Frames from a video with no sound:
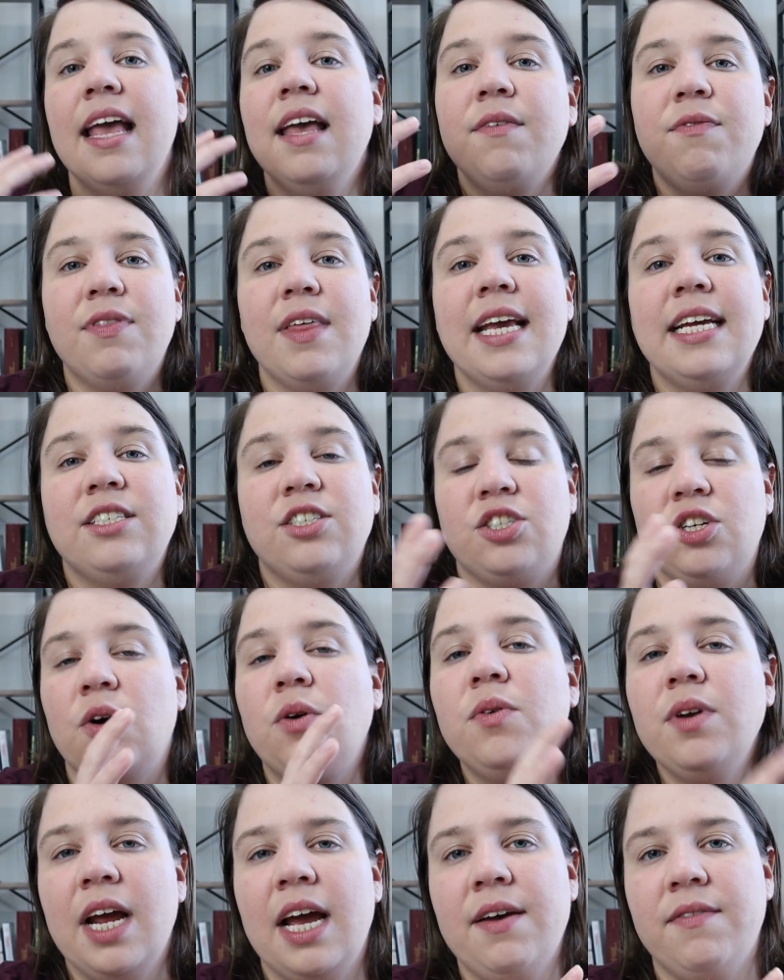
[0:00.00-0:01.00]
If they
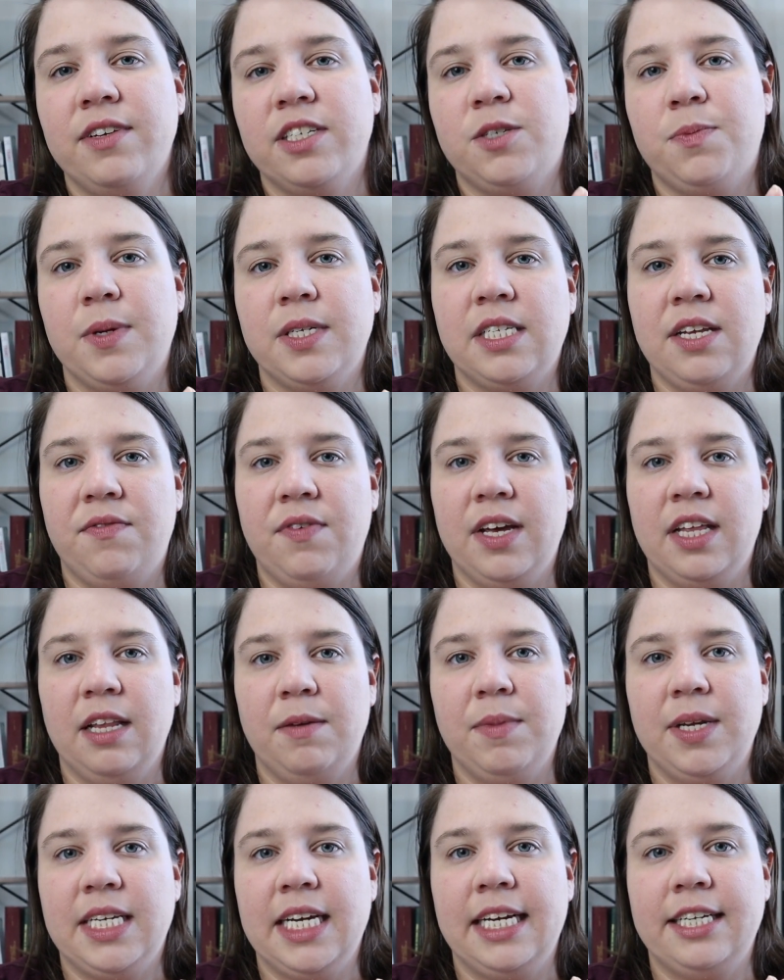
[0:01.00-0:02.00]
don't have a specific
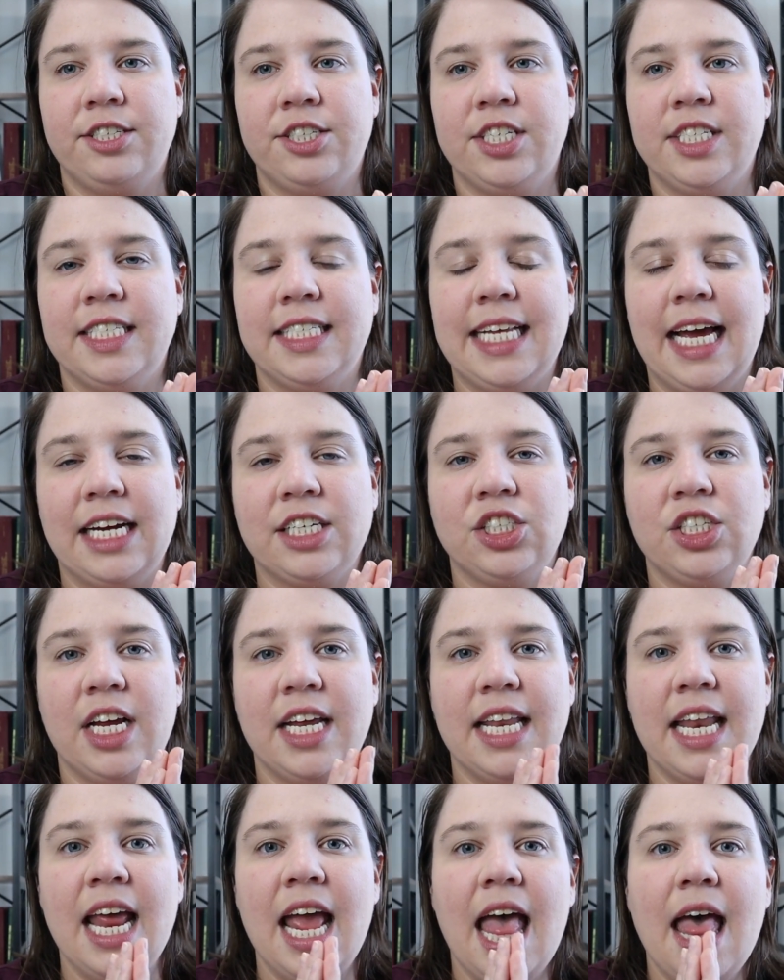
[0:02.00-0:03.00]
limitation
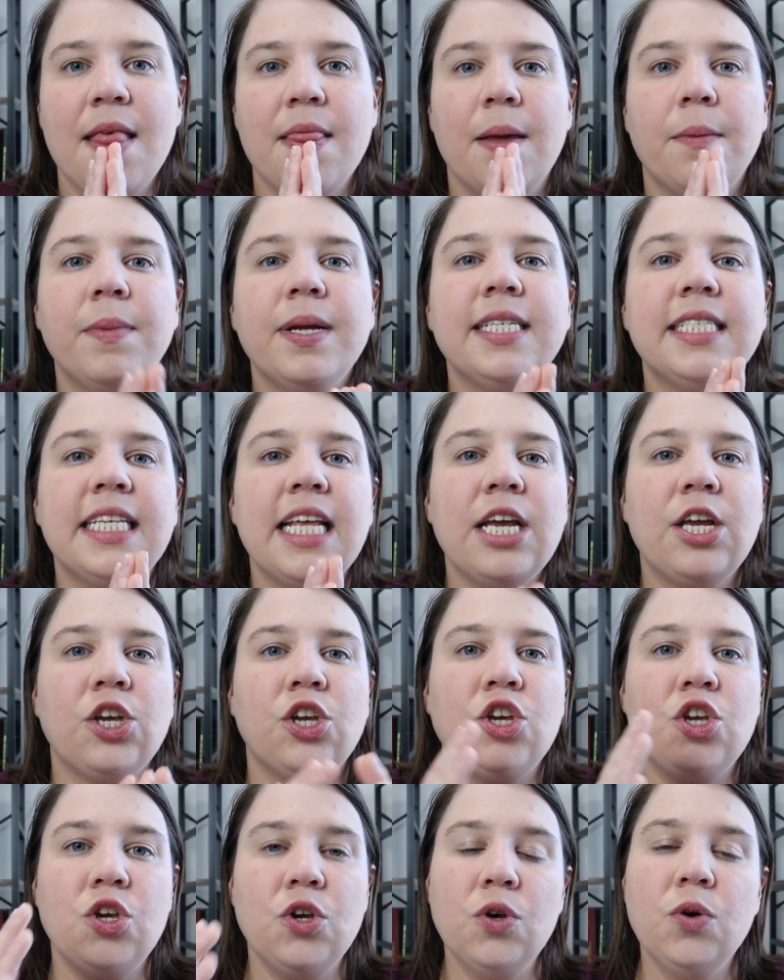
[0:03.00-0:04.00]
section, that means that
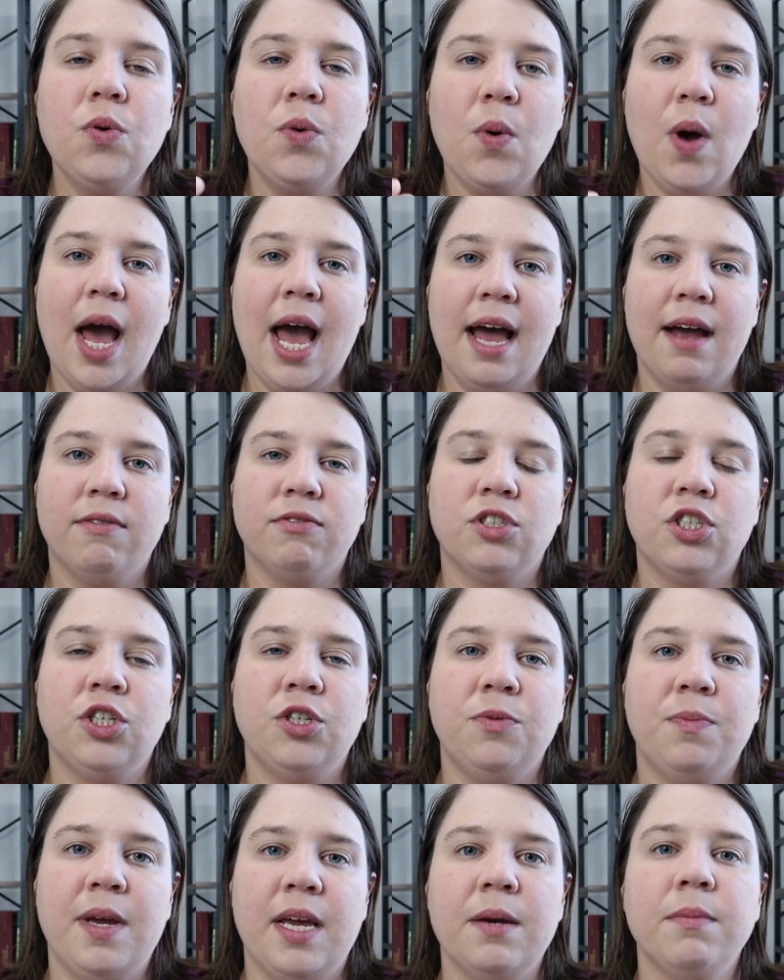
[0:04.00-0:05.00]
you have
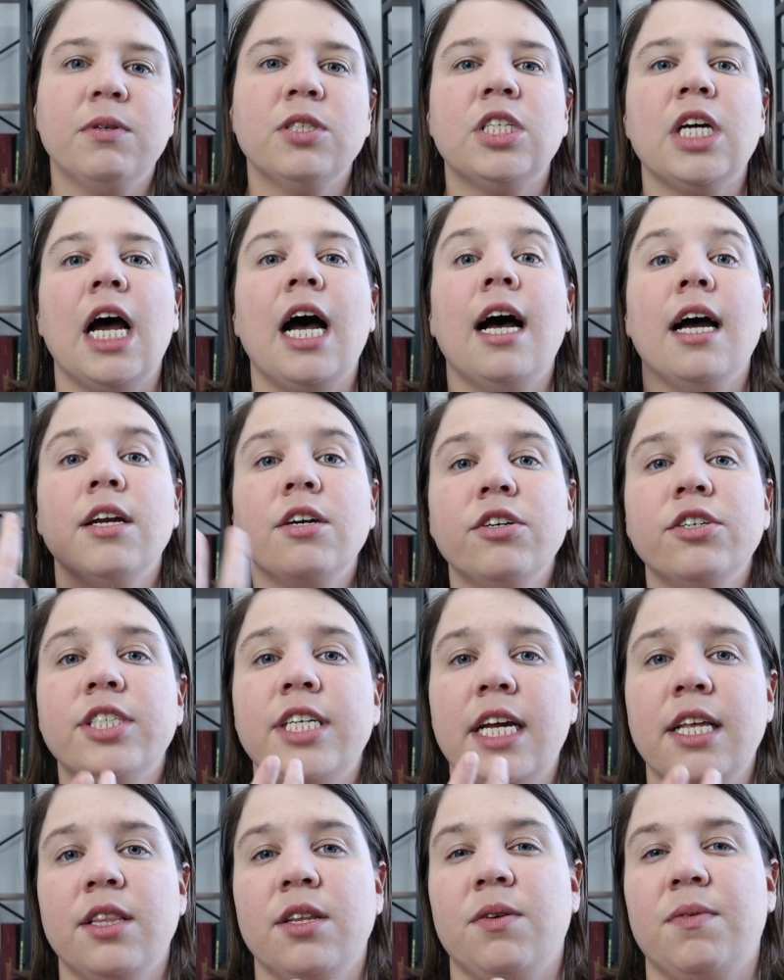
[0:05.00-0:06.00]
to be able to
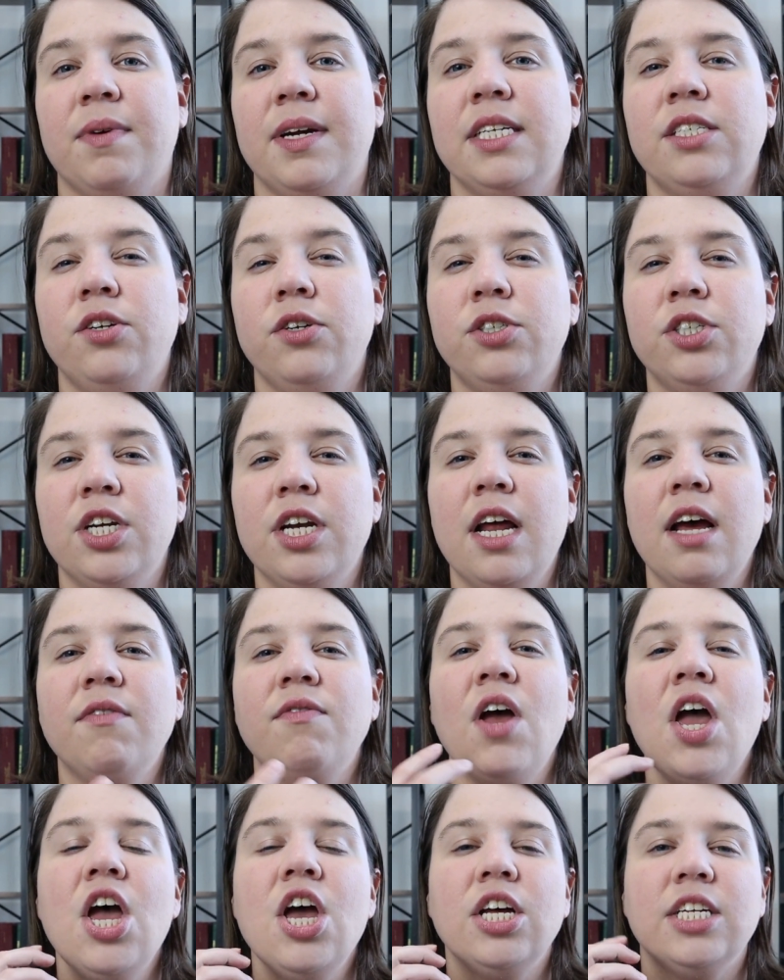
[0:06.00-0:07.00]
understand their research
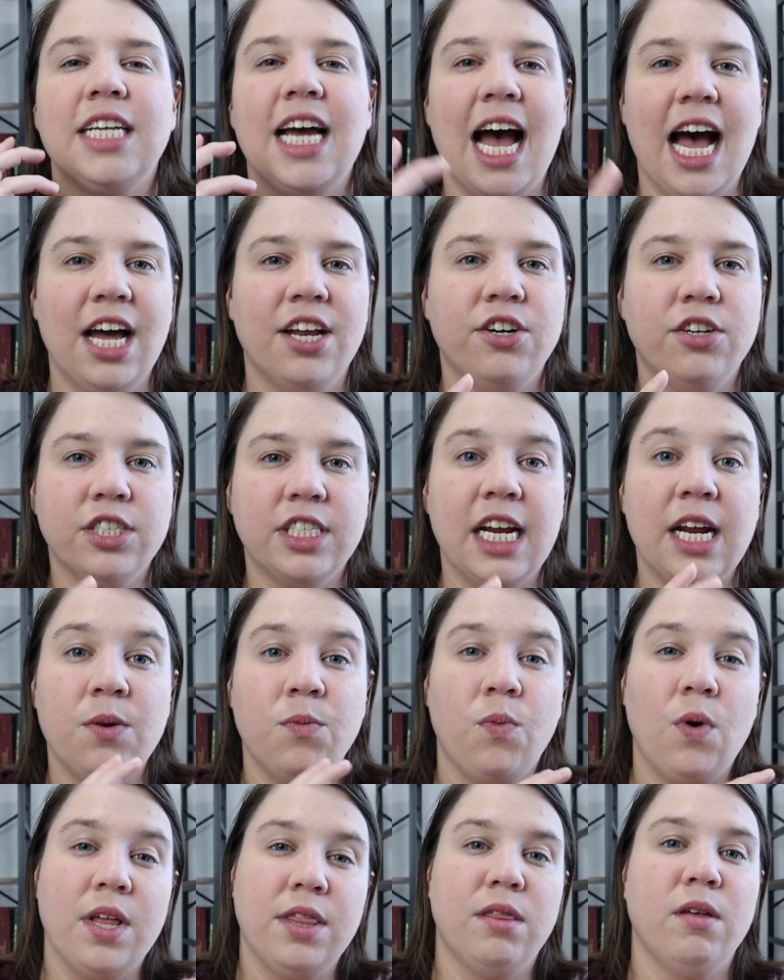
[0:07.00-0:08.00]
enough to
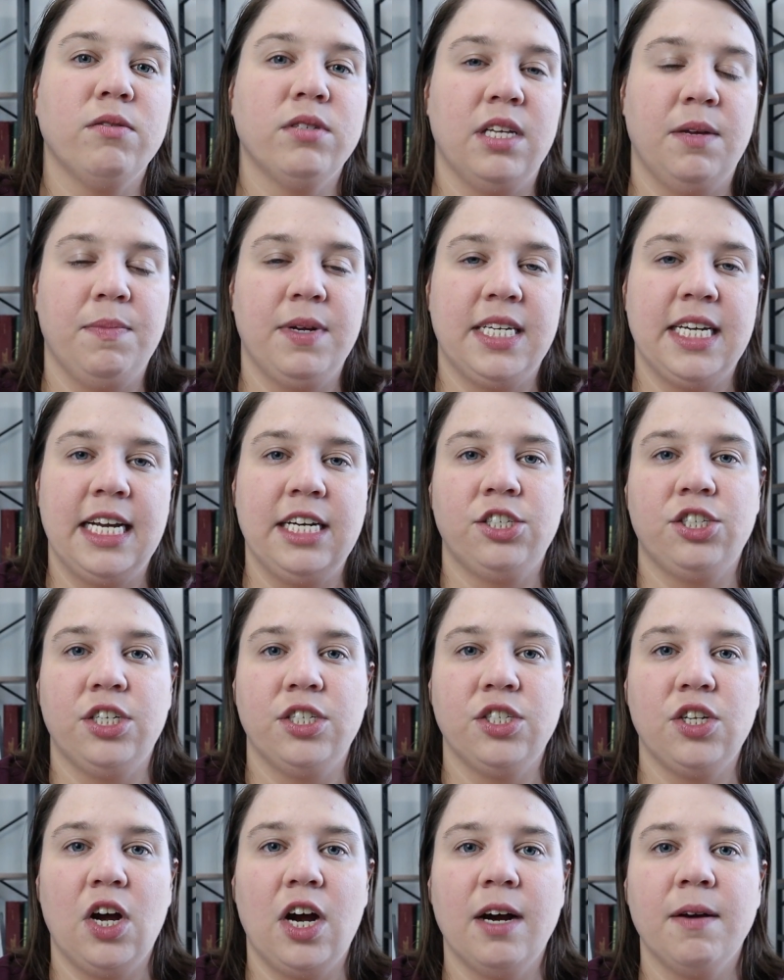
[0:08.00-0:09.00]
understand what those
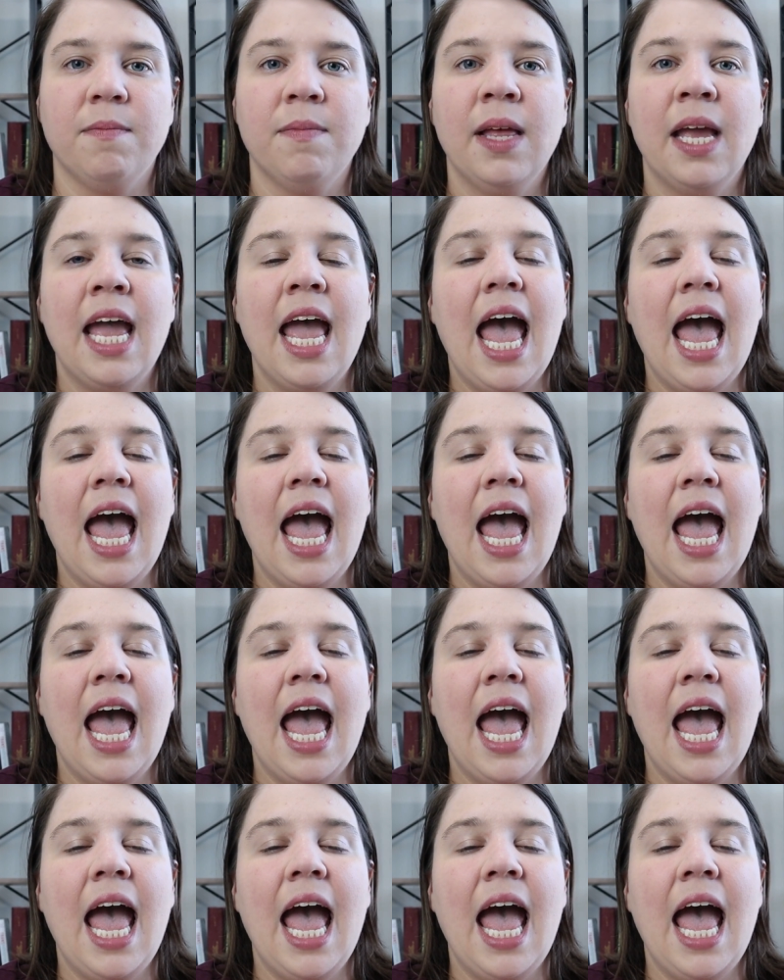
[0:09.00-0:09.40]
limitations are.